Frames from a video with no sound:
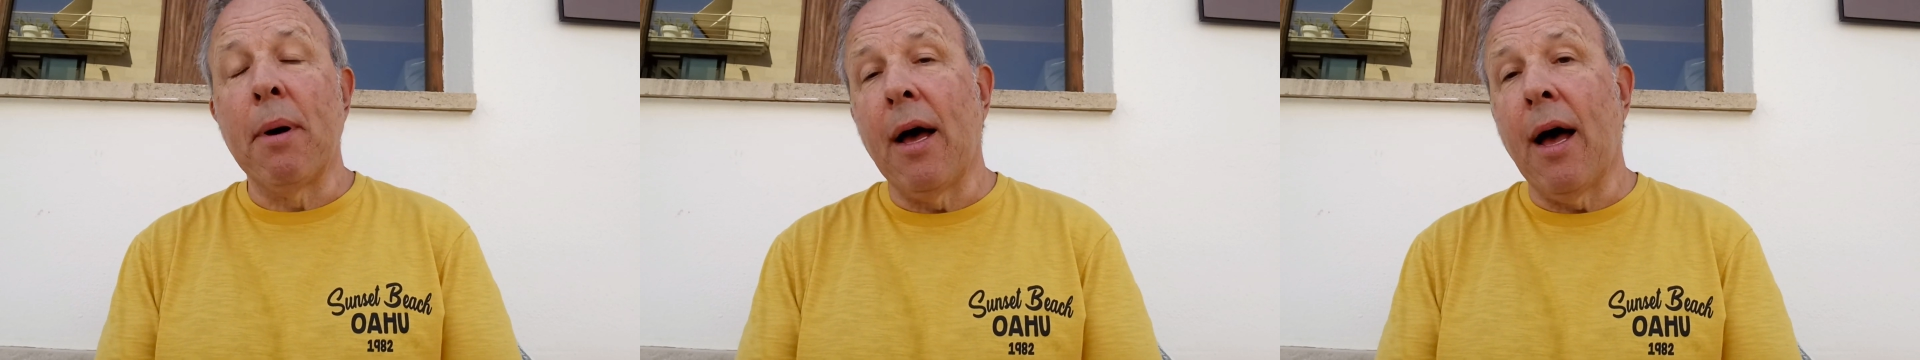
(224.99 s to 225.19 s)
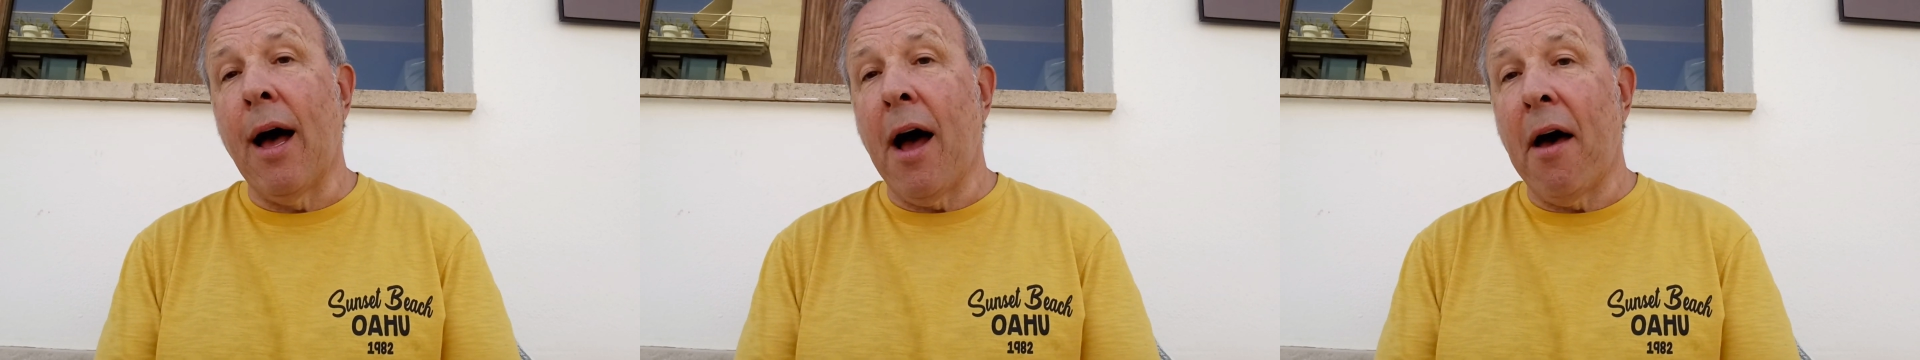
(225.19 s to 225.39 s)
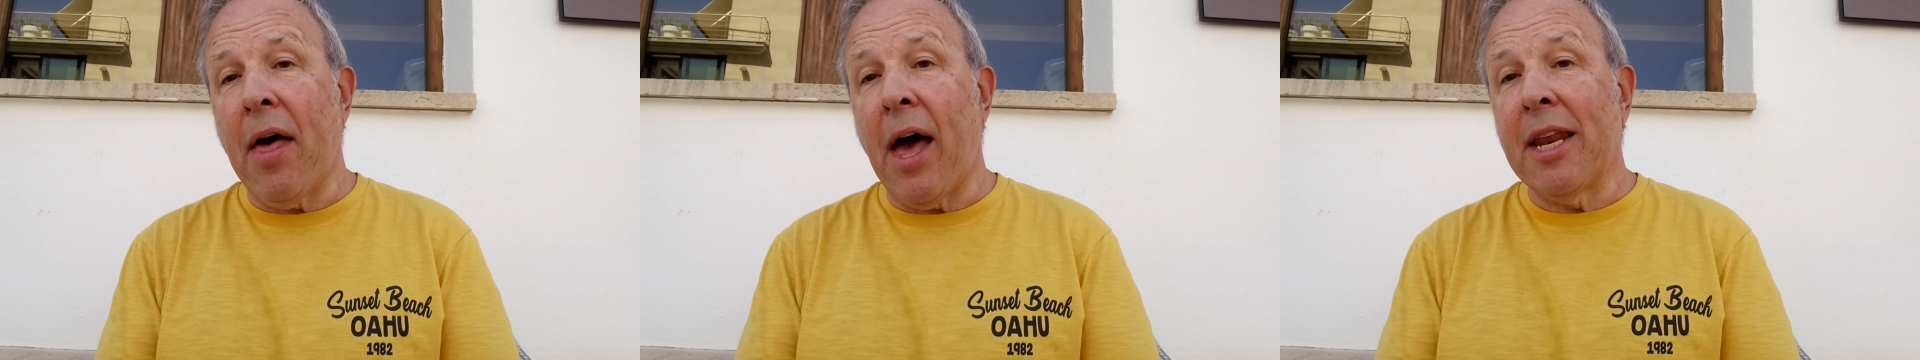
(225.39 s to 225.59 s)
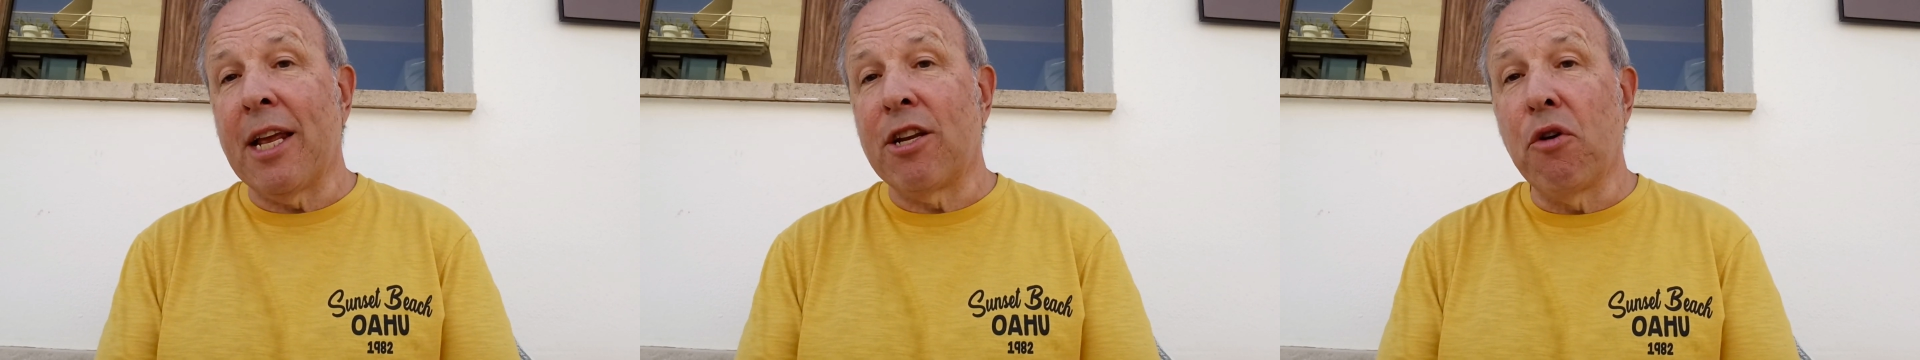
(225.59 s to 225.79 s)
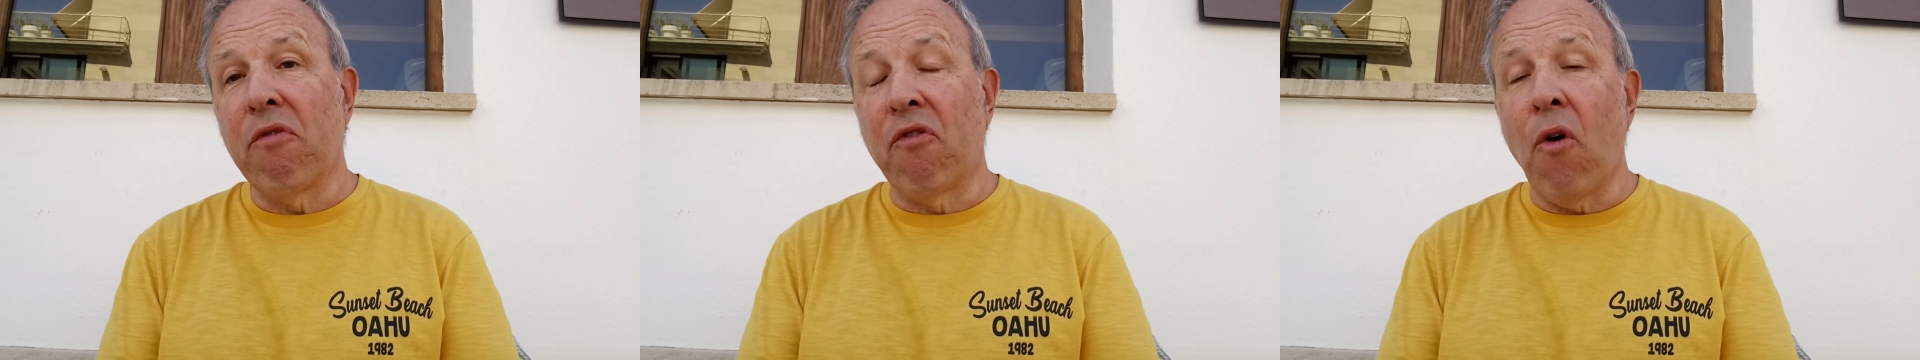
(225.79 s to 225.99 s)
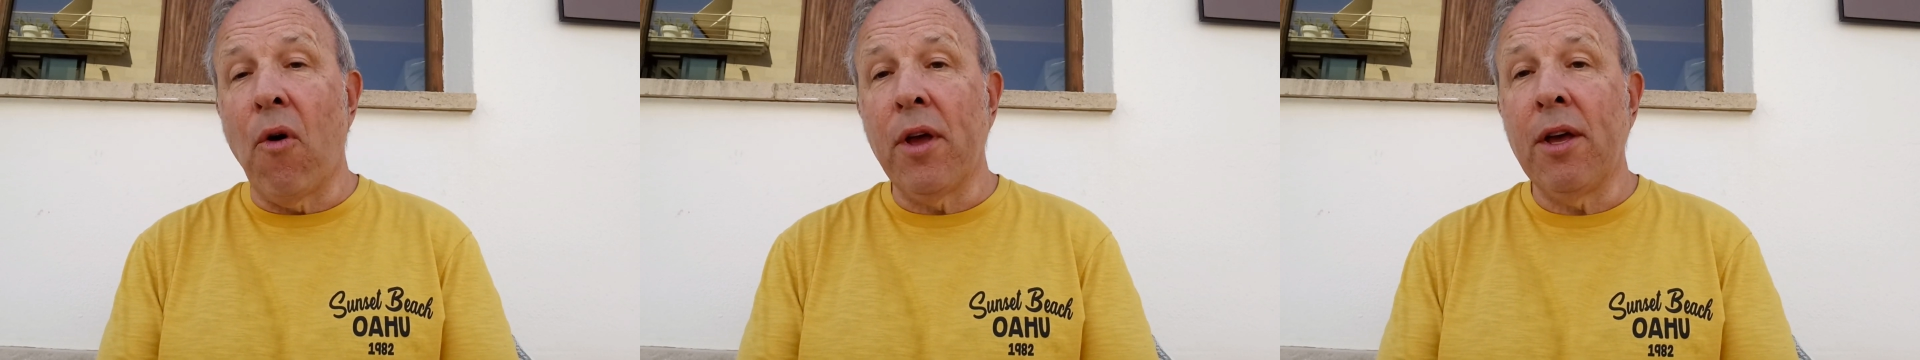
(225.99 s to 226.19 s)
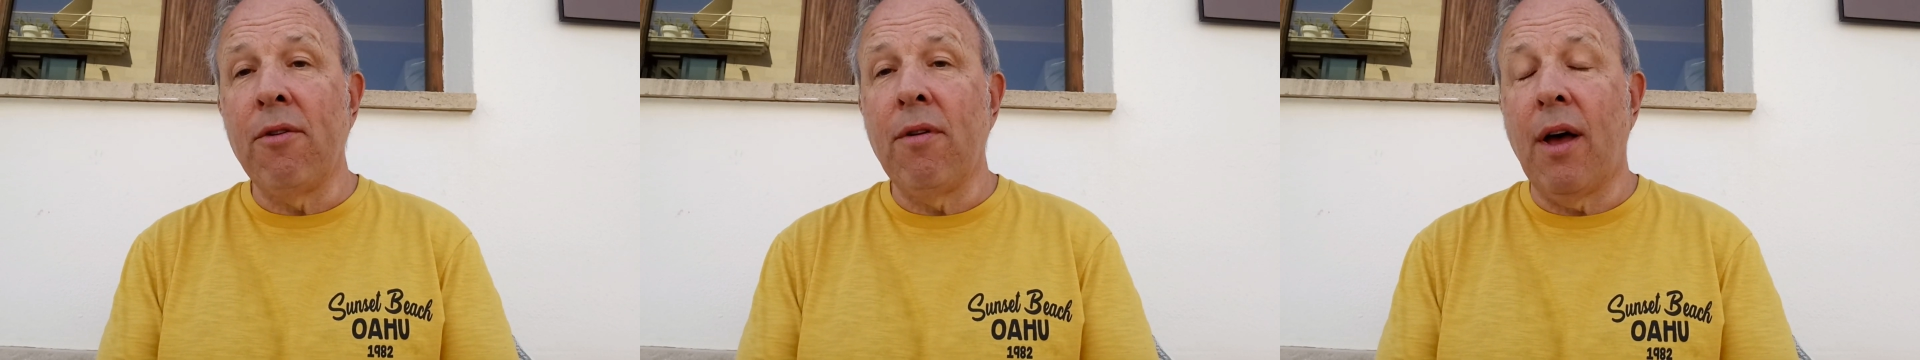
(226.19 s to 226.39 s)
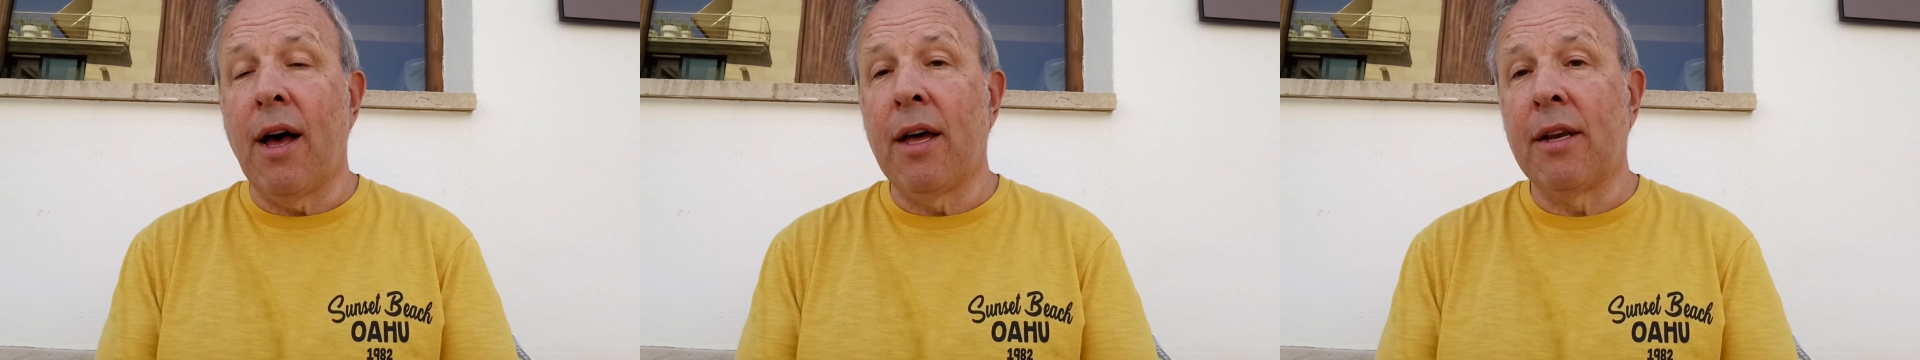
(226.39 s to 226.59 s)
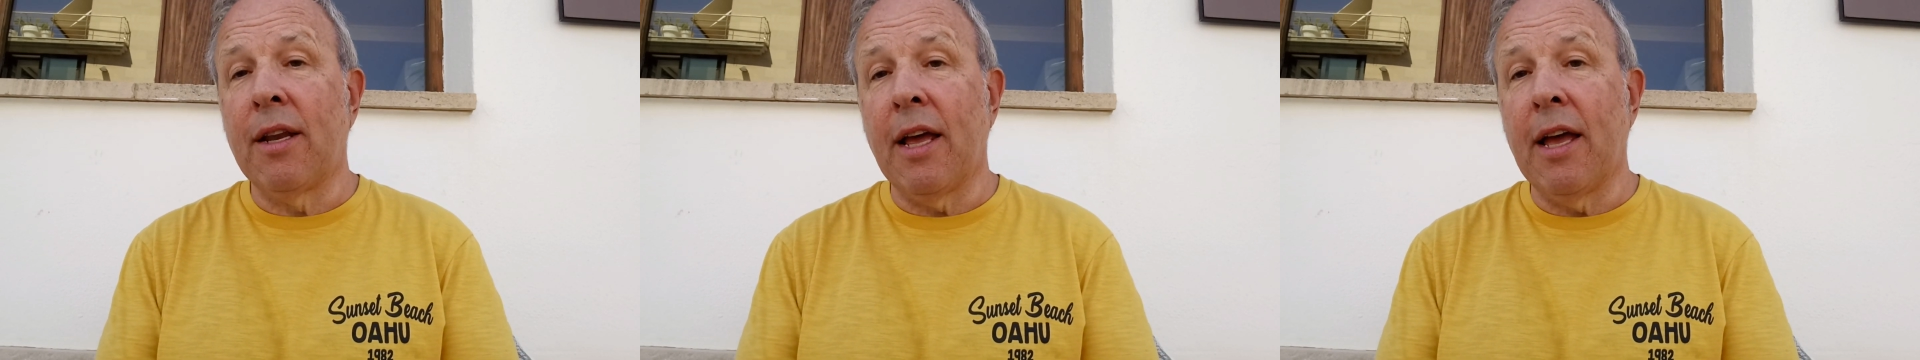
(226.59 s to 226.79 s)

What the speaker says: that issue for you. And